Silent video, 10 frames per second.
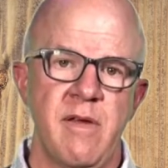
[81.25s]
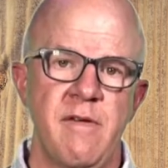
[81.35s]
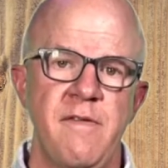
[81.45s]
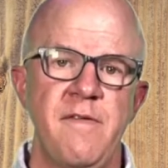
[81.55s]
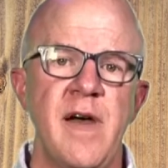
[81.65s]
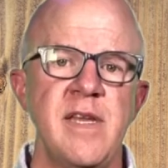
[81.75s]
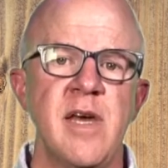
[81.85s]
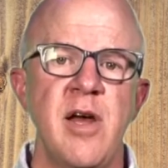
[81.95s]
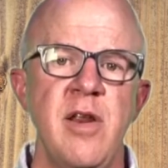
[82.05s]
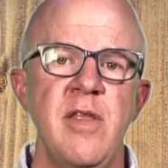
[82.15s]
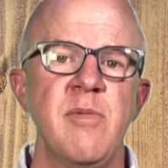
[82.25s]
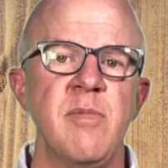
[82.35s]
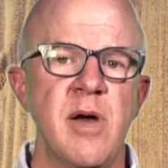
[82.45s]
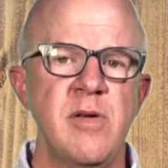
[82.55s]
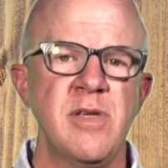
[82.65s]
Fight only the
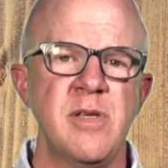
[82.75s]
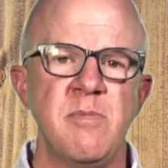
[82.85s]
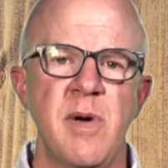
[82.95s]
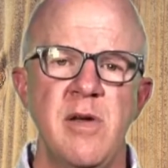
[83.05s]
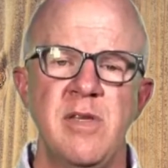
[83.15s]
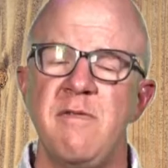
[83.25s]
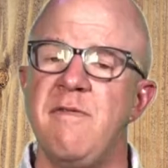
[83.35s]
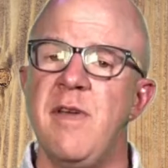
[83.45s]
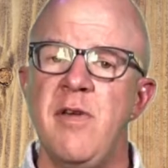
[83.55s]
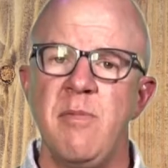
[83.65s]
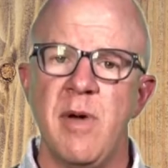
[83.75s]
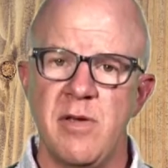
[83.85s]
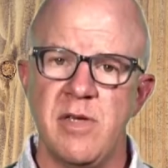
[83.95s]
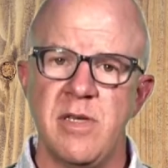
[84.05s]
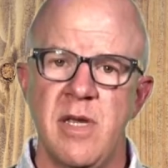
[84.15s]
very
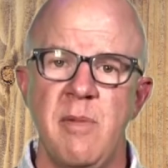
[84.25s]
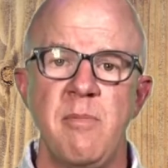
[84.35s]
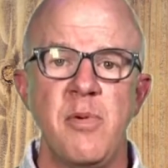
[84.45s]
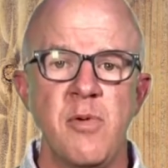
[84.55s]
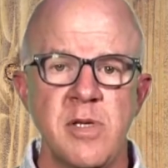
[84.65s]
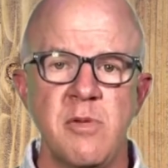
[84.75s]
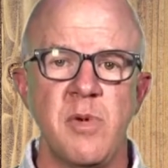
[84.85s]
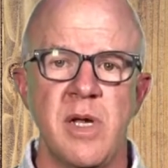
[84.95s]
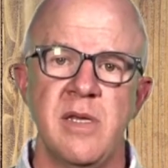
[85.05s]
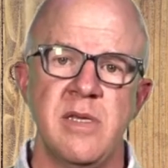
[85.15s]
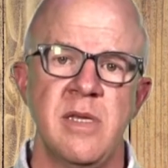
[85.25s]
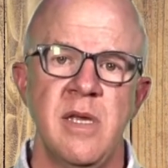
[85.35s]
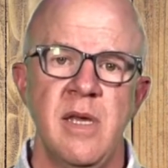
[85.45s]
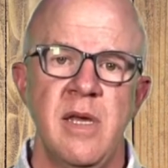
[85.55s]
most important ones